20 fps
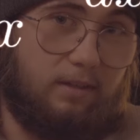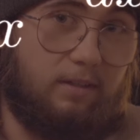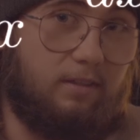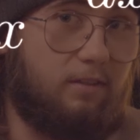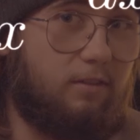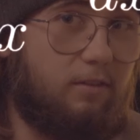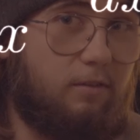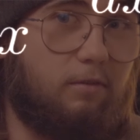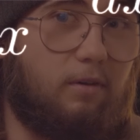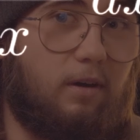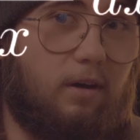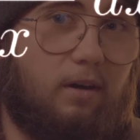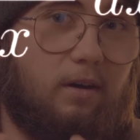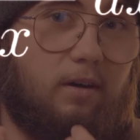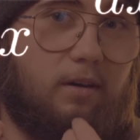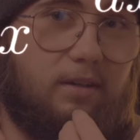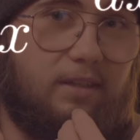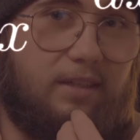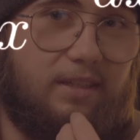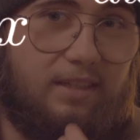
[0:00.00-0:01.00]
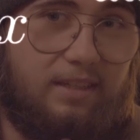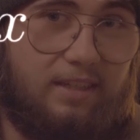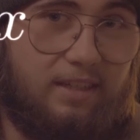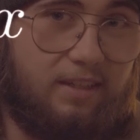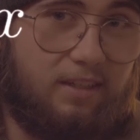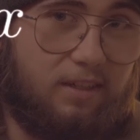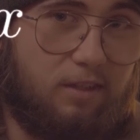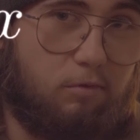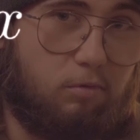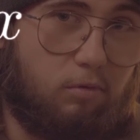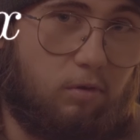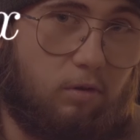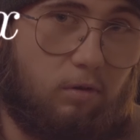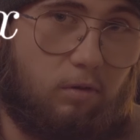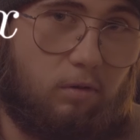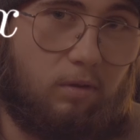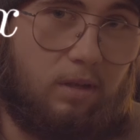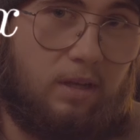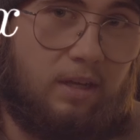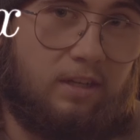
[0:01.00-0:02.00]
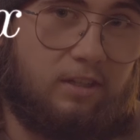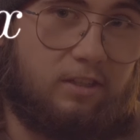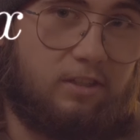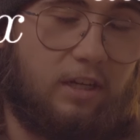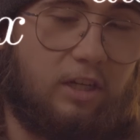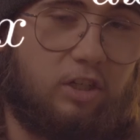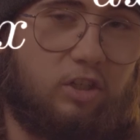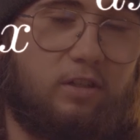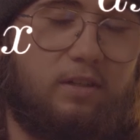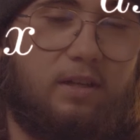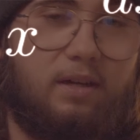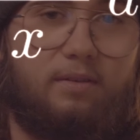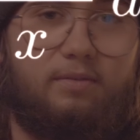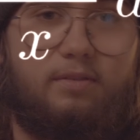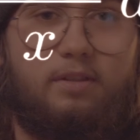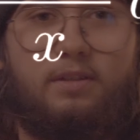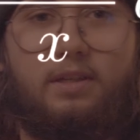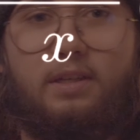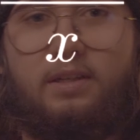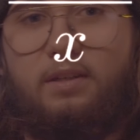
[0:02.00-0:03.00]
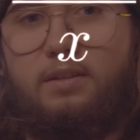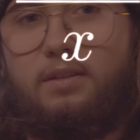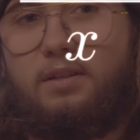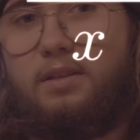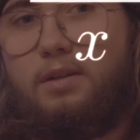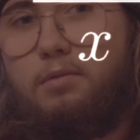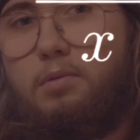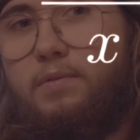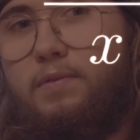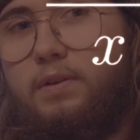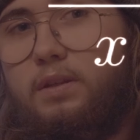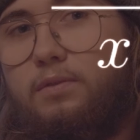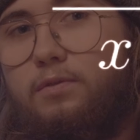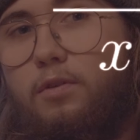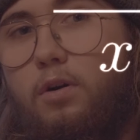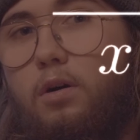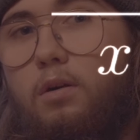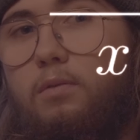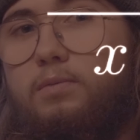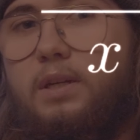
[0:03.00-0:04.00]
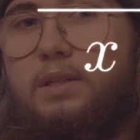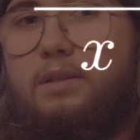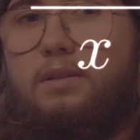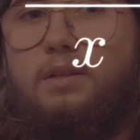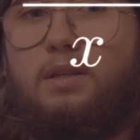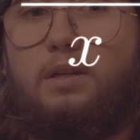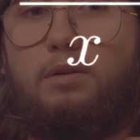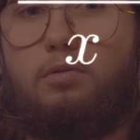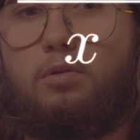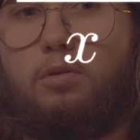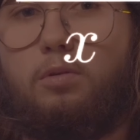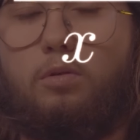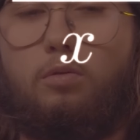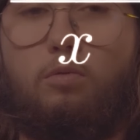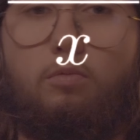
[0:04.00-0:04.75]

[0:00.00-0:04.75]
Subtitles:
into our integral, such that after taking the derivative of that integral